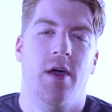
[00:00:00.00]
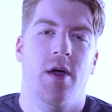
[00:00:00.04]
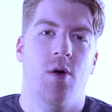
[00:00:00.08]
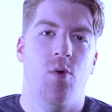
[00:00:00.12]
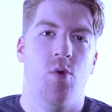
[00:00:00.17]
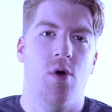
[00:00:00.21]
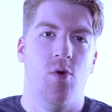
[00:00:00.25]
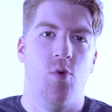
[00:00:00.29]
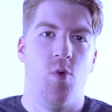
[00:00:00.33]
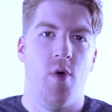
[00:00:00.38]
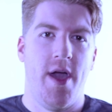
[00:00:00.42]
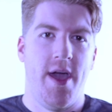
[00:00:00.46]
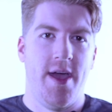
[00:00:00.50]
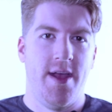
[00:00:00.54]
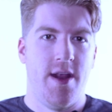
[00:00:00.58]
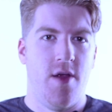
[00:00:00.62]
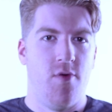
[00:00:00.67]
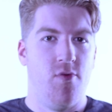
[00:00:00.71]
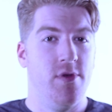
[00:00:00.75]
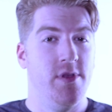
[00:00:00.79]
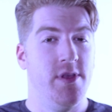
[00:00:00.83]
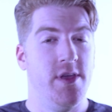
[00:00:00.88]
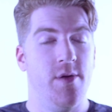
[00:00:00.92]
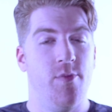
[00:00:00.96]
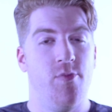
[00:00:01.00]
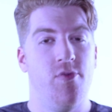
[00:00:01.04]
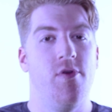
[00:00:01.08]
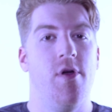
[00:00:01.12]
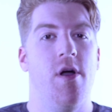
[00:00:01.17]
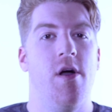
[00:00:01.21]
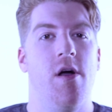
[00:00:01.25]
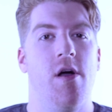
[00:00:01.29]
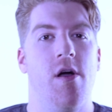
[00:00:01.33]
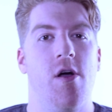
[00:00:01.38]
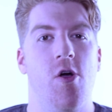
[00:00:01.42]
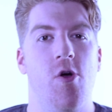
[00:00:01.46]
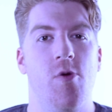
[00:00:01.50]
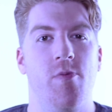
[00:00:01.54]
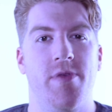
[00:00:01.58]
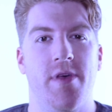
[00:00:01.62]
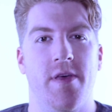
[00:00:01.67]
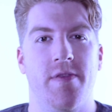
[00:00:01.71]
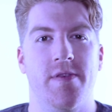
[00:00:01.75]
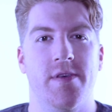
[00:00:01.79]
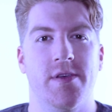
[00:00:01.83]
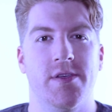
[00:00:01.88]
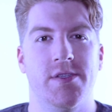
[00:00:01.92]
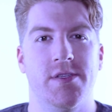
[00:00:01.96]
Well, Wayne, I really uh, hope
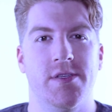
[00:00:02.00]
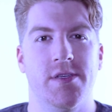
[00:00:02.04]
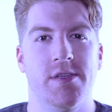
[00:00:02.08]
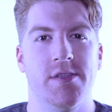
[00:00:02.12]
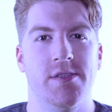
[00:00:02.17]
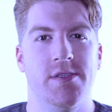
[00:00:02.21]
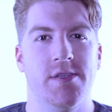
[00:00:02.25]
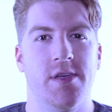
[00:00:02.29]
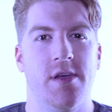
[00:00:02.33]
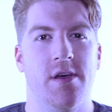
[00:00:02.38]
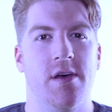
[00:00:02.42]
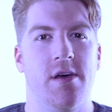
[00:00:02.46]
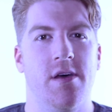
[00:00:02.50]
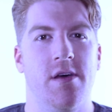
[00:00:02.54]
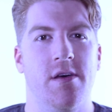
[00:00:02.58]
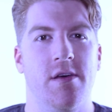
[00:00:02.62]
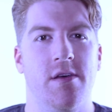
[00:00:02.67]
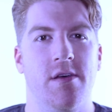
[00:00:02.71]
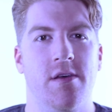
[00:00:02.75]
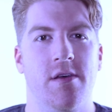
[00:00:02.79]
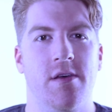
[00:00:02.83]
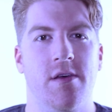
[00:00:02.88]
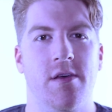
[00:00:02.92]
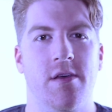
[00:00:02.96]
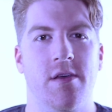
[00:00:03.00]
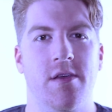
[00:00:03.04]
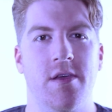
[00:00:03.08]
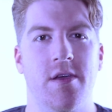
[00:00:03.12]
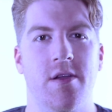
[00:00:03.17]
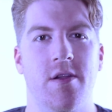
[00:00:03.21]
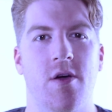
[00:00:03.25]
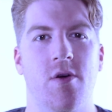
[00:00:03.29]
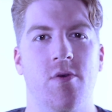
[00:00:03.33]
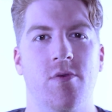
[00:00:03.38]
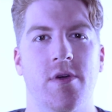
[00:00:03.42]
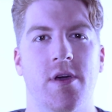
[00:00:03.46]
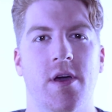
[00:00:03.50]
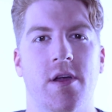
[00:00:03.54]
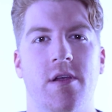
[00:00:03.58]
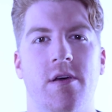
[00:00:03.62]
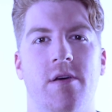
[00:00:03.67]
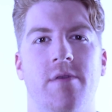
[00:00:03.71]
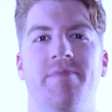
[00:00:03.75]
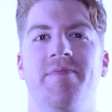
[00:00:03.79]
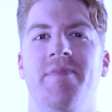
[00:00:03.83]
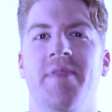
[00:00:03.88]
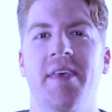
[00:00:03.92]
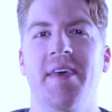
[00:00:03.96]
that this is, uh, you know,
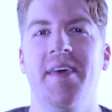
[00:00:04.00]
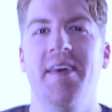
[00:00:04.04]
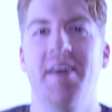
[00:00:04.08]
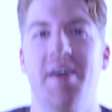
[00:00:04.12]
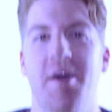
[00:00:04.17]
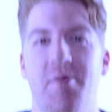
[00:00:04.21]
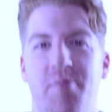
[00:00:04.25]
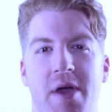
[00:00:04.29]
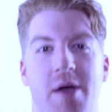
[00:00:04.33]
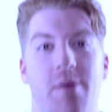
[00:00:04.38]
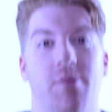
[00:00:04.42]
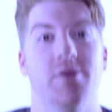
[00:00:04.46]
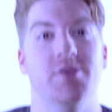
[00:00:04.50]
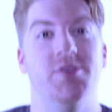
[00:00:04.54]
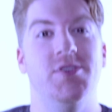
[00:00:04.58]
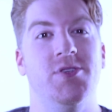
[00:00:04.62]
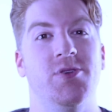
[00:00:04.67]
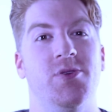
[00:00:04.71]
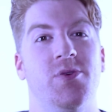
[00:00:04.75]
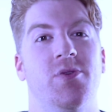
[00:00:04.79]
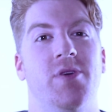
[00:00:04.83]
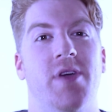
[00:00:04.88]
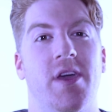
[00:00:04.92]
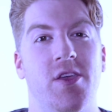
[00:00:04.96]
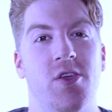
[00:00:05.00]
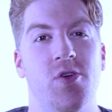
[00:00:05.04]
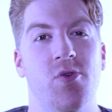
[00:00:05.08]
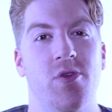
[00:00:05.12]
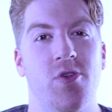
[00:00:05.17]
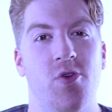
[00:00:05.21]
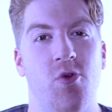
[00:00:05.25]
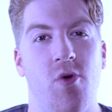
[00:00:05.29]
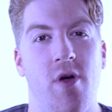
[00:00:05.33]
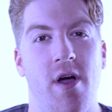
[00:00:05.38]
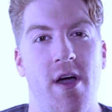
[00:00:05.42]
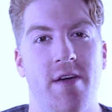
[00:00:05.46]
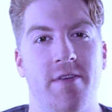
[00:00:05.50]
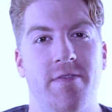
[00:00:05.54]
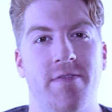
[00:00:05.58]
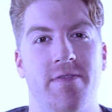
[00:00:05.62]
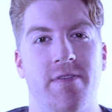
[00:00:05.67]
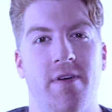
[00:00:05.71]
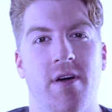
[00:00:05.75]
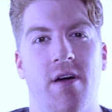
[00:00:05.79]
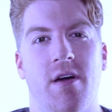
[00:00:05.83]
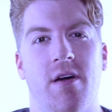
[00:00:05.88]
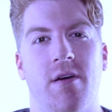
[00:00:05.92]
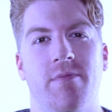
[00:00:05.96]
gonna be able to get you and your wife,
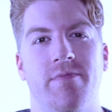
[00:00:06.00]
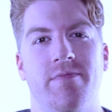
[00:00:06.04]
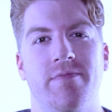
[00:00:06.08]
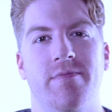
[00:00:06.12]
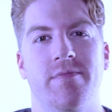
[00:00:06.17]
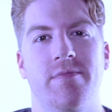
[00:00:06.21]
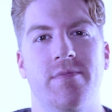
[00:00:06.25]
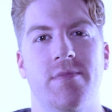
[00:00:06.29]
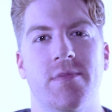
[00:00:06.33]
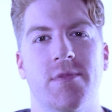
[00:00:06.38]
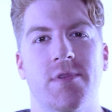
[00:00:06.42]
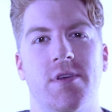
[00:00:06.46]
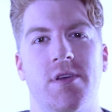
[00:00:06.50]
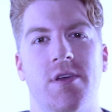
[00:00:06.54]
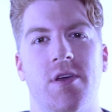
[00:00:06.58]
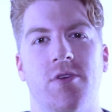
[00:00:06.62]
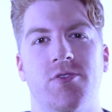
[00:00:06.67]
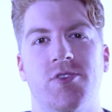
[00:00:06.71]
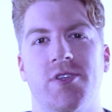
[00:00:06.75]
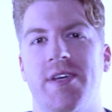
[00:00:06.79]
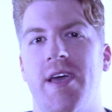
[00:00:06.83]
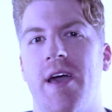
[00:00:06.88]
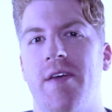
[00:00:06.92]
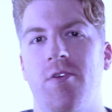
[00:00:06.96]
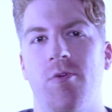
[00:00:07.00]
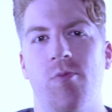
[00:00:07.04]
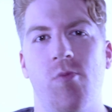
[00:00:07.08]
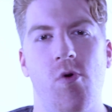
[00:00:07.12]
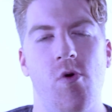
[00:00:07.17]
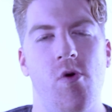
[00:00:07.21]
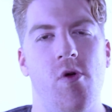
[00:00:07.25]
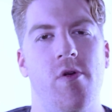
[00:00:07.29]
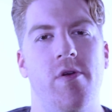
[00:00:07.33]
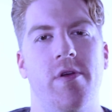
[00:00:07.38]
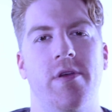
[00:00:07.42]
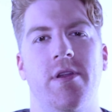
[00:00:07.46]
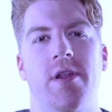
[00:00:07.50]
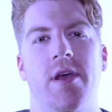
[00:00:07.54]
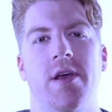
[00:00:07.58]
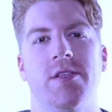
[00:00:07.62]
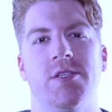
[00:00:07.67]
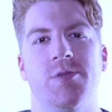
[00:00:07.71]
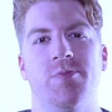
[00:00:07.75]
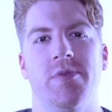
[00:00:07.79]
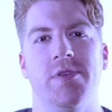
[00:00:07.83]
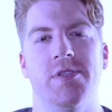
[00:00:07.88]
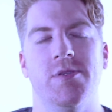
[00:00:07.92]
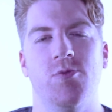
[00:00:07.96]
um, you know, together more and, and
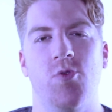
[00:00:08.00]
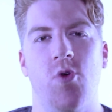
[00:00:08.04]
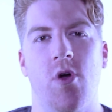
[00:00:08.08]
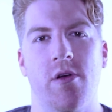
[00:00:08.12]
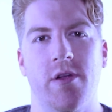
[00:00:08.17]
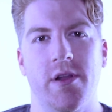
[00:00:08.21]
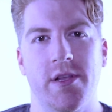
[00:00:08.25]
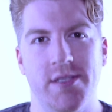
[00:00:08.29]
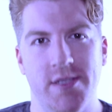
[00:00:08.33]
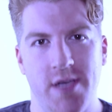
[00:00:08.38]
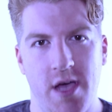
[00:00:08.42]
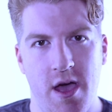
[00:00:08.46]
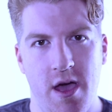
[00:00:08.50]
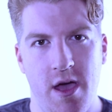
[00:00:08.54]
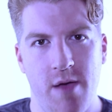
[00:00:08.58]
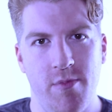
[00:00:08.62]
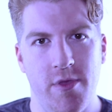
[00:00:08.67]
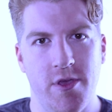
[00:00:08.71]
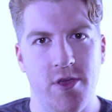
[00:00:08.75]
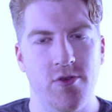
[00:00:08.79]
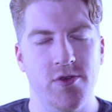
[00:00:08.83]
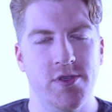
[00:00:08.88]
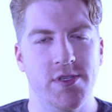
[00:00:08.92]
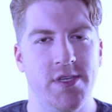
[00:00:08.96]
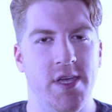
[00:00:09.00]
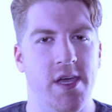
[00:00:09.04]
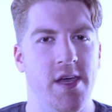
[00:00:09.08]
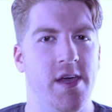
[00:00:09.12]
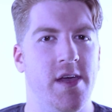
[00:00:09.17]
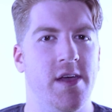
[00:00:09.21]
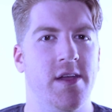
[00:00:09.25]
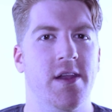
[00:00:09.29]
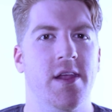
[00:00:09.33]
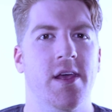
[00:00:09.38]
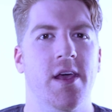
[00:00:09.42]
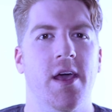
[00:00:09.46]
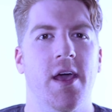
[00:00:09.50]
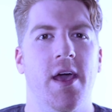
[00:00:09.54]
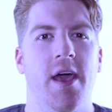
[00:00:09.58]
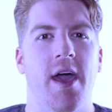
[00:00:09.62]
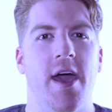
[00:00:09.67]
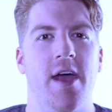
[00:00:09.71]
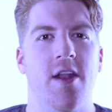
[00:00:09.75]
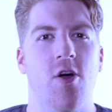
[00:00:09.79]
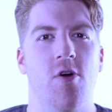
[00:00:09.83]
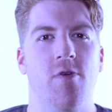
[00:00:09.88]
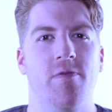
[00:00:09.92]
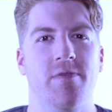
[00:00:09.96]
spend some quality time, like you said.
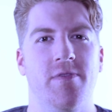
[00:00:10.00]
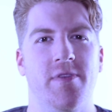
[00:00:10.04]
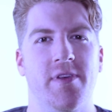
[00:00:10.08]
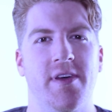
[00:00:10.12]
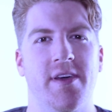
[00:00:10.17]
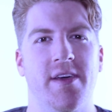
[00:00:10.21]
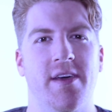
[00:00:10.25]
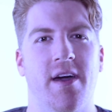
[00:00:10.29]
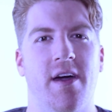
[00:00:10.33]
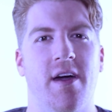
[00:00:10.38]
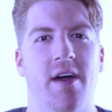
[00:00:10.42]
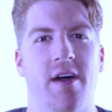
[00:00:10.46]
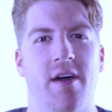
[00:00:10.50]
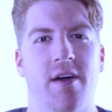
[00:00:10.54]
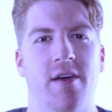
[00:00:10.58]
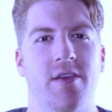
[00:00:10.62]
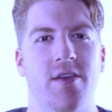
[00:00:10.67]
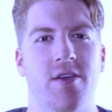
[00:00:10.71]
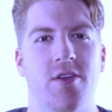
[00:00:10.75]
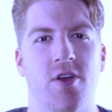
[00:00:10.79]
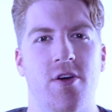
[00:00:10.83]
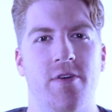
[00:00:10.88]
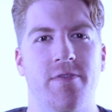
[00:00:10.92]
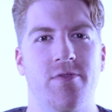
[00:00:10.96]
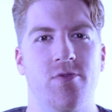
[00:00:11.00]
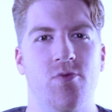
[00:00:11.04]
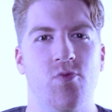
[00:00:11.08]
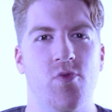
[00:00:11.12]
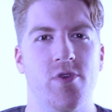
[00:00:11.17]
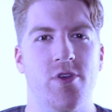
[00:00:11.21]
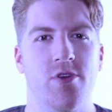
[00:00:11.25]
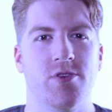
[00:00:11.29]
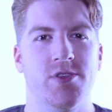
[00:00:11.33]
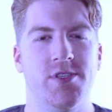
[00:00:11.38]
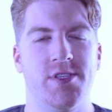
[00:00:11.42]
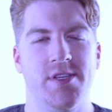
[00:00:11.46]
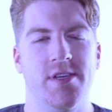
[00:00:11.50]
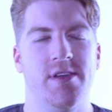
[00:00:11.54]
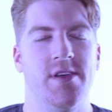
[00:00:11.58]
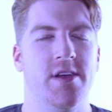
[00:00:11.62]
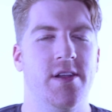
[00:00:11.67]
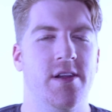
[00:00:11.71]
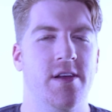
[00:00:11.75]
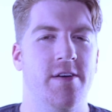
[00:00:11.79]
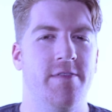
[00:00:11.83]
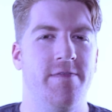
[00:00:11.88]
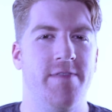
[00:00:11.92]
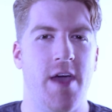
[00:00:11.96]
And hopefully, uh, you know, if when you're
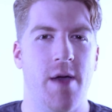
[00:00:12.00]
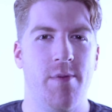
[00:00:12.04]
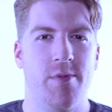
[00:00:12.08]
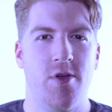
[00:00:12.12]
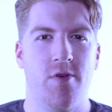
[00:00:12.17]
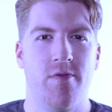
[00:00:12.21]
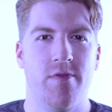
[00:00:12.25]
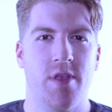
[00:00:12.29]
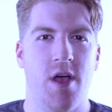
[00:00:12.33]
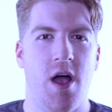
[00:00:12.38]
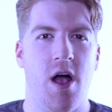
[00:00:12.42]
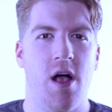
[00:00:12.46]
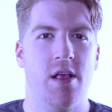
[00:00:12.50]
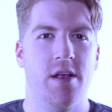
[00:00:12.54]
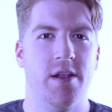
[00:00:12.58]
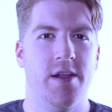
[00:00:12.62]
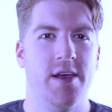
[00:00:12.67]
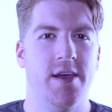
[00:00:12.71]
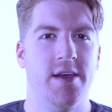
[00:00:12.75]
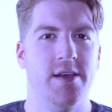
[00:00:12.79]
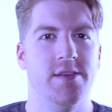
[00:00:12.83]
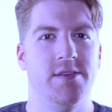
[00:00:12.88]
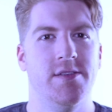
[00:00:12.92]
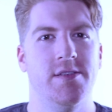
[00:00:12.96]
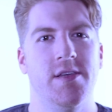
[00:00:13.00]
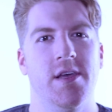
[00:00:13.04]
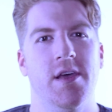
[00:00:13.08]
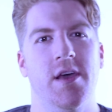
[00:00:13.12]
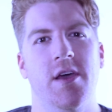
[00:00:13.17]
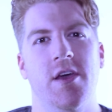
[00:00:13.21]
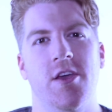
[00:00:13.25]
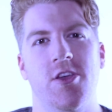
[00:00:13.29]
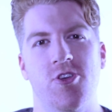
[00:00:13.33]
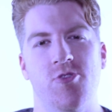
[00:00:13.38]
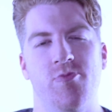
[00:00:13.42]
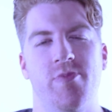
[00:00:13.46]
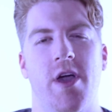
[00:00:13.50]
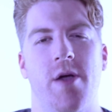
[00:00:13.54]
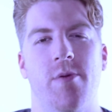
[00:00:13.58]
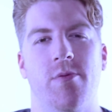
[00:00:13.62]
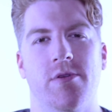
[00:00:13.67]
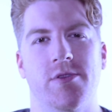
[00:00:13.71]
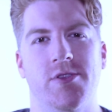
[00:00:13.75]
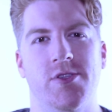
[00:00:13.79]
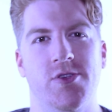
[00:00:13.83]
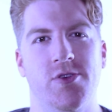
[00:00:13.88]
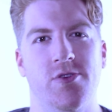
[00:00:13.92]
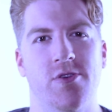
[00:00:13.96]
seeing a family over the holidays, you'll be
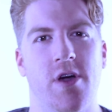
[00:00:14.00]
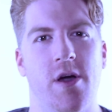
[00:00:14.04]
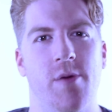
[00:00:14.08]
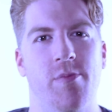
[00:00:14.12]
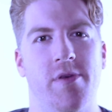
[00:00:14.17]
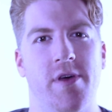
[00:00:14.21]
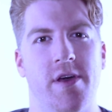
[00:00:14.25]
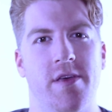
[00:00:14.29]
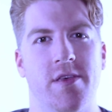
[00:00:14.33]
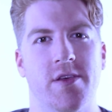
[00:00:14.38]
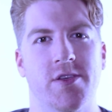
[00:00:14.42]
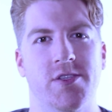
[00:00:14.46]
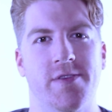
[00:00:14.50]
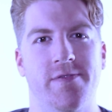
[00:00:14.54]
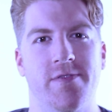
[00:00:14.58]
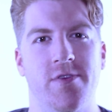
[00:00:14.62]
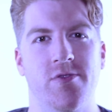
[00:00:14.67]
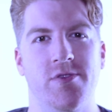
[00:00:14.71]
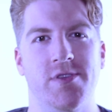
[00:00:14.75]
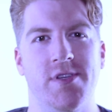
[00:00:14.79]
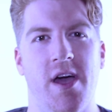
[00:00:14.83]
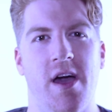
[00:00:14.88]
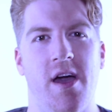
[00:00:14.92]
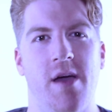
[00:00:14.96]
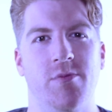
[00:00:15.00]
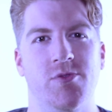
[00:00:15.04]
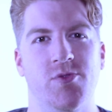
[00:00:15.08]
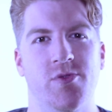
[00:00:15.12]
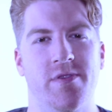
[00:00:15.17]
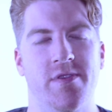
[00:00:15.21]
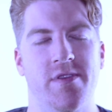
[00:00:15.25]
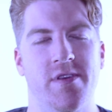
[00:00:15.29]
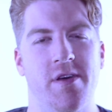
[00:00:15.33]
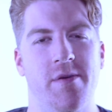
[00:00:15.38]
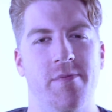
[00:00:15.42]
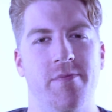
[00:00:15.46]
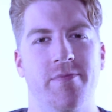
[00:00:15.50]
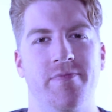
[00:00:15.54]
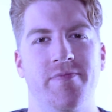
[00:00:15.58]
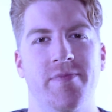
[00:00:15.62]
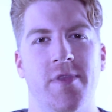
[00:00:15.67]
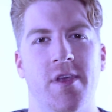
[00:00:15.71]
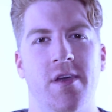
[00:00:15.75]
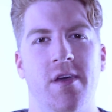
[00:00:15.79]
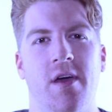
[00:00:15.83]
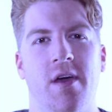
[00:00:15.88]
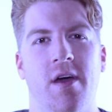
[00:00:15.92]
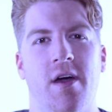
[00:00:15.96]
able to uh, play this a few times with them.
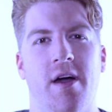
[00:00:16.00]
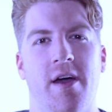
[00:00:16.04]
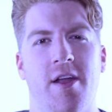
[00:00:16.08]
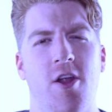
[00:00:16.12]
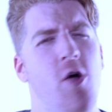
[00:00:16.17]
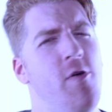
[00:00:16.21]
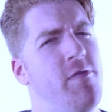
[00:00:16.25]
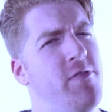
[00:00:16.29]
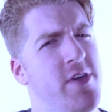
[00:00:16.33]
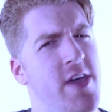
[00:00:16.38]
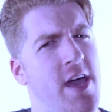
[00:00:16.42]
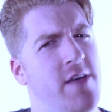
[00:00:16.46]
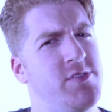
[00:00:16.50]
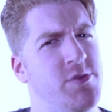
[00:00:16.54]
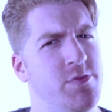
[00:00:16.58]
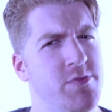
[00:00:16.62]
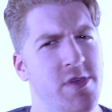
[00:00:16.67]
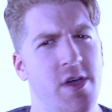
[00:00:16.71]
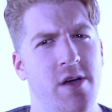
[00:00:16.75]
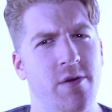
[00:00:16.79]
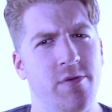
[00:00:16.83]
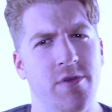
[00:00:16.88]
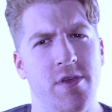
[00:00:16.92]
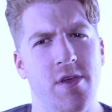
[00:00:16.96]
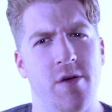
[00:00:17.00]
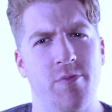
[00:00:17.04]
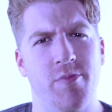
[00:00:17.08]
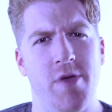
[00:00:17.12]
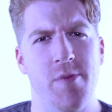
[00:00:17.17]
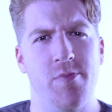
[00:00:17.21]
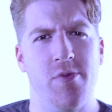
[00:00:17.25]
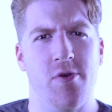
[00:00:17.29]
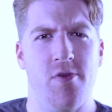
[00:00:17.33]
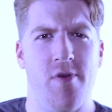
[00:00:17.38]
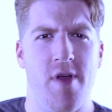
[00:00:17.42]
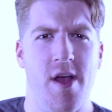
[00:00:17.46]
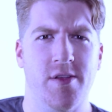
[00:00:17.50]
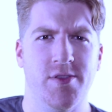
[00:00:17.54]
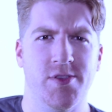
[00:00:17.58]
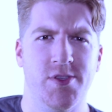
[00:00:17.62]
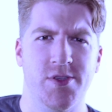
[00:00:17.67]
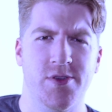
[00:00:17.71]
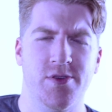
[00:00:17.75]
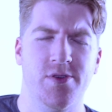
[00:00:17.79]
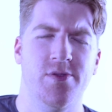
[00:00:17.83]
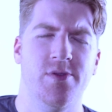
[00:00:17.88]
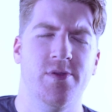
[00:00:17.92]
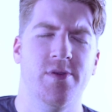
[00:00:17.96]
And hopefully, you have some young young people around
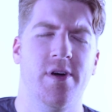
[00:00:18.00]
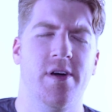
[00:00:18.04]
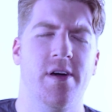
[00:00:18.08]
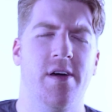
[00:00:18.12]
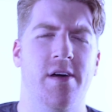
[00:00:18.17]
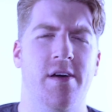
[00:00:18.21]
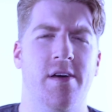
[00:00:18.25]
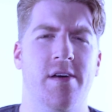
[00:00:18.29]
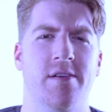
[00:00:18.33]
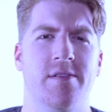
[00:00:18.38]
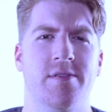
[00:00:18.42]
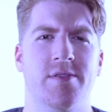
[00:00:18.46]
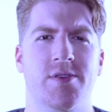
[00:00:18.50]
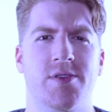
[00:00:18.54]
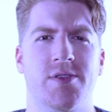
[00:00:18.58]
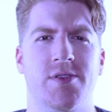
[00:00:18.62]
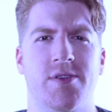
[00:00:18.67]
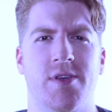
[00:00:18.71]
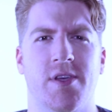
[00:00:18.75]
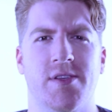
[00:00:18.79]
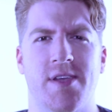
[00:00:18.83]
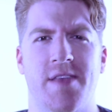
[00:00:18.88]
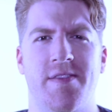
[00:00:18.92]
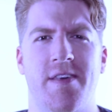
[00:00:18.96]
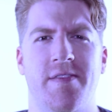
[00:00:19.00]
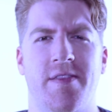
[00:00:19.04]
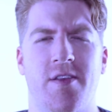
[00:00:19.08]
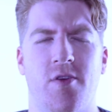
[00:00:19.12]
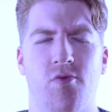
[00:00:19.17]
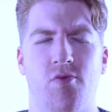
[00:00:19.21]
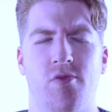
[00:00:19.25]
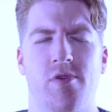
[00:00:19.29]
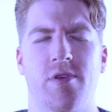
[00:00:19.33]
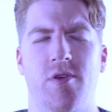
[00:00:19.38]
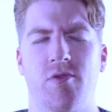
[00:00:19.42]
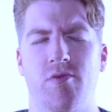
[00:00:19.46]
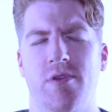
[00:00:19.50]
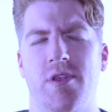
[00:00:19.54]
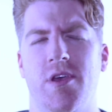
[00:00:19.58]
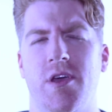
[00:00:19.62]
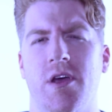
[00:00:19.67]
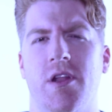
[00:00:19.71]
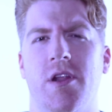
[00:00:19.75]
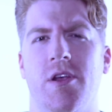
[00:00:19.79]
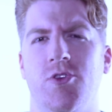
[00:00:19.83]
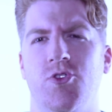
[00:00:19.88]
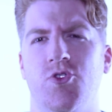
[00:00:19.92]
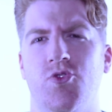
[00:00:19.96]
too, because uh, I think they're really really
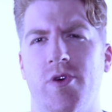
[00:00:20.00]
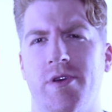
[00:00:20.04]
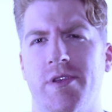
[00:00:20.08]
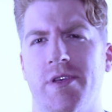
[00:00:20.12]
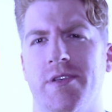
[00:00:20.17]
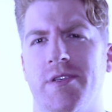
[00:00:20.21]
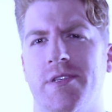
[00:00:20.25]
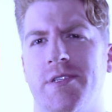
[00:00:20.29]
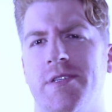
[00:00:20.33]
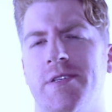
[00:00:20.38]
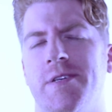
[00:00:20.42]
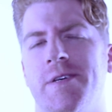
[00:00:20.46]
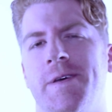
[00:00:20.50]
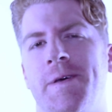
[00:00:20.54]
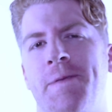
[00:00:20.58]
going to enjoy this.